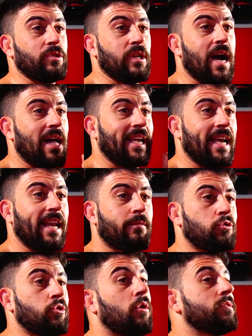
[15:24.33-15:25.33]
not getting
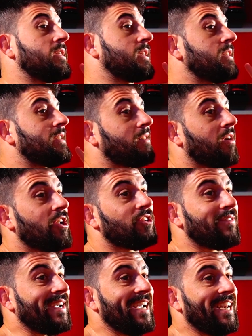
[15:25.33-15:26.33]
results is because they are
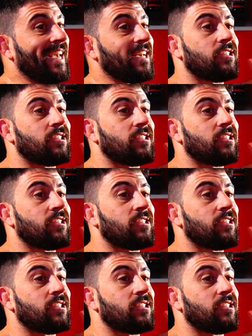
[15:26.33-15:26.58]
under eating.